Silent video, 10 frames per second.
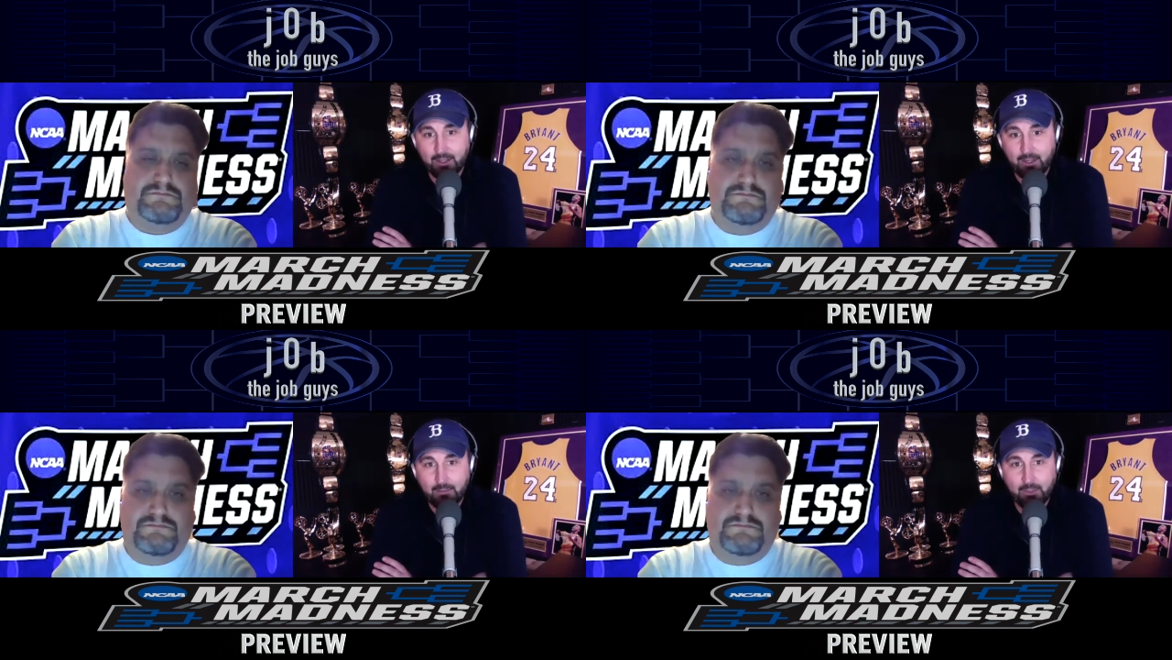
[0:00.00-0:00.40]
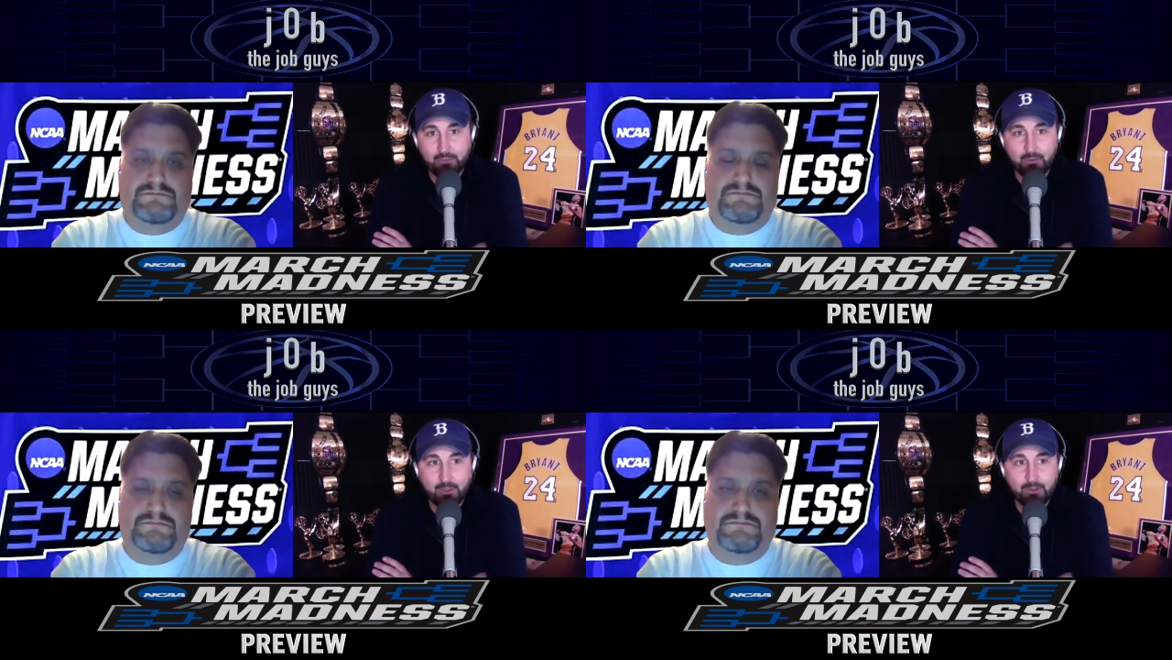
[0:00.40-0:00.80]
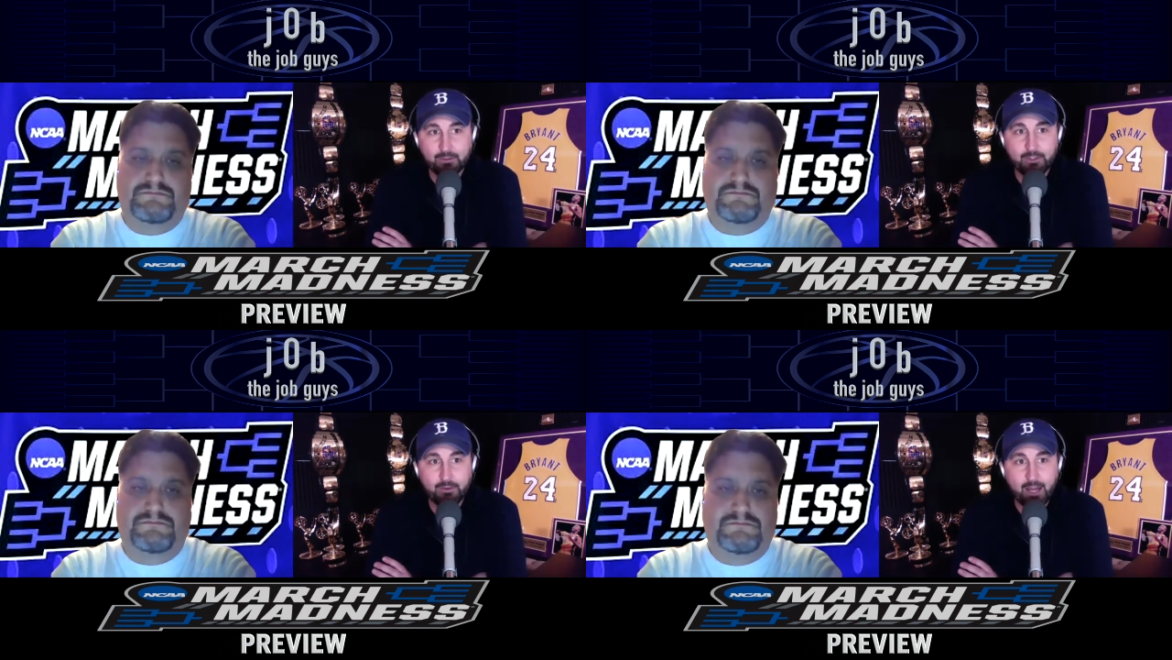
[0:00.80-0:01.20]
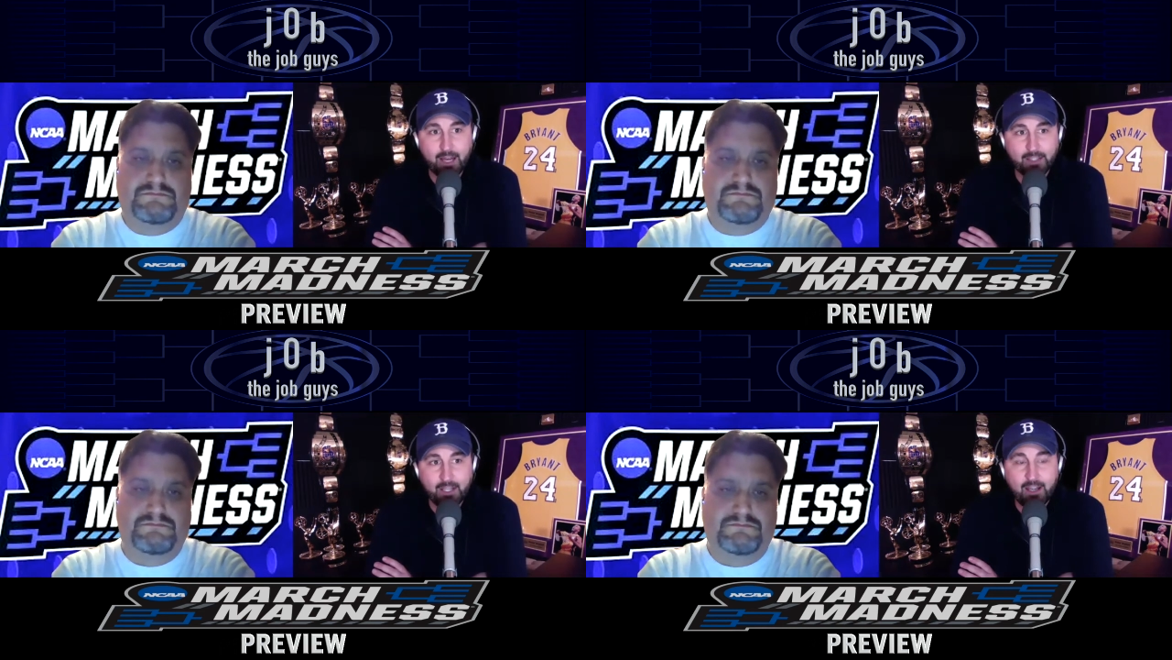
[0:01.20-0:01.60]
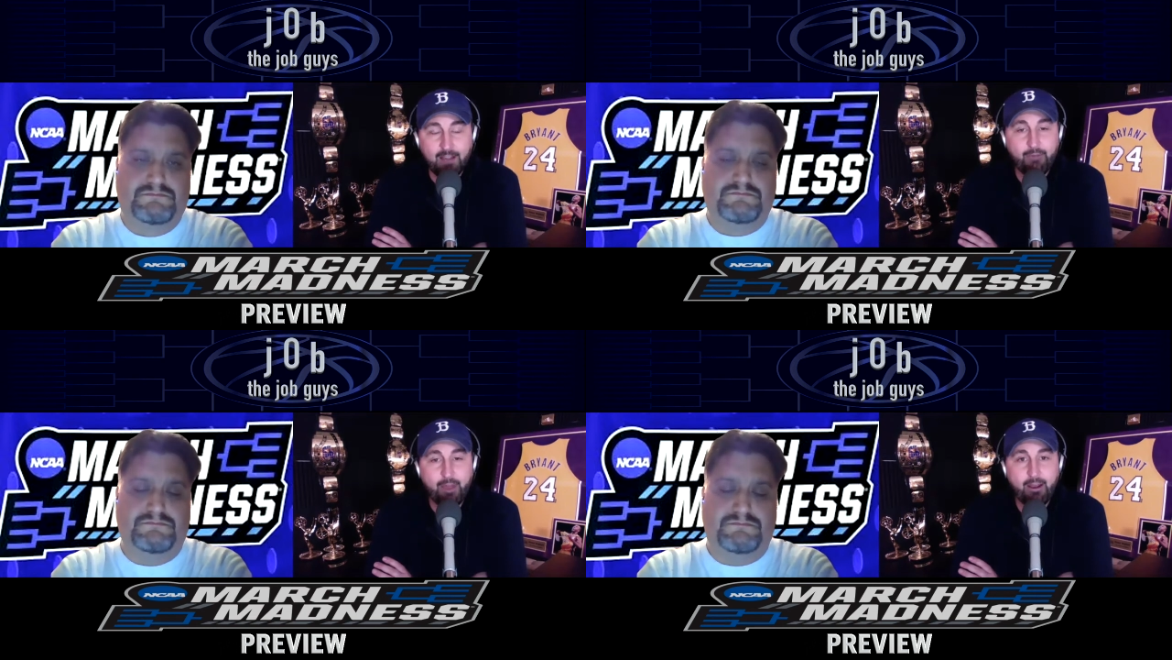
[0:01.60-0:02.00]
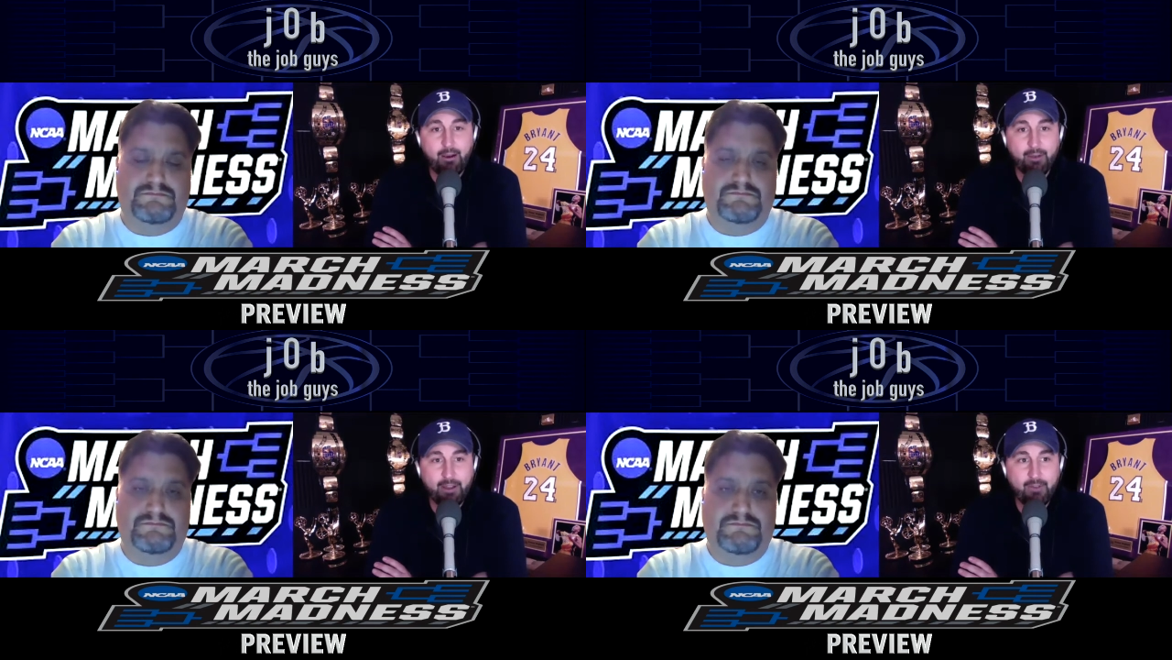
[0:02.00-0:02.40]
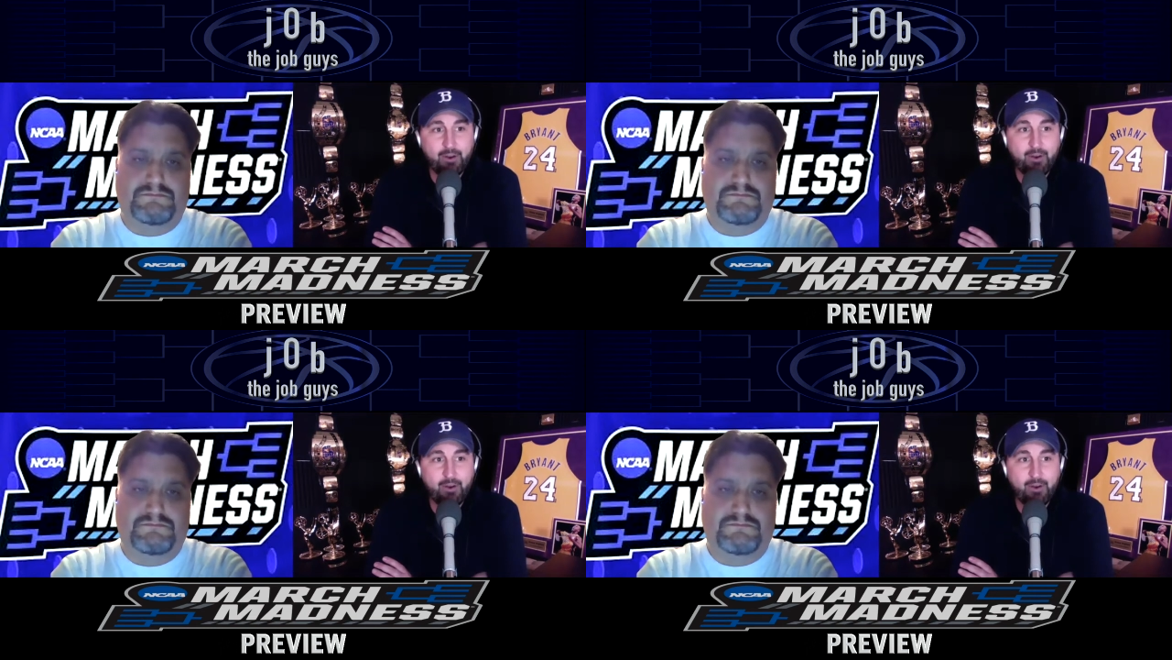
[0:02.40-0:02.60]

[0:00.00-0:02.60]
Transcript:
Speaker 1: between those two guys. If they are even